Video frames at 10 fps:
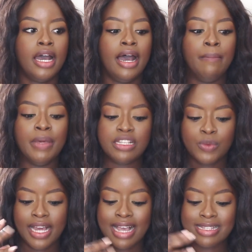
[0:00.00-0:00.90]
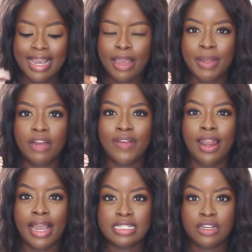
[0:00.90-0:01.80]
But this one has like a bit of a
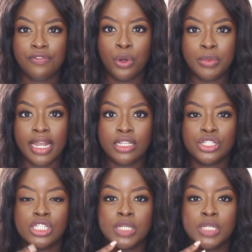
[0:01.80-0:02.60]
lighter formulation,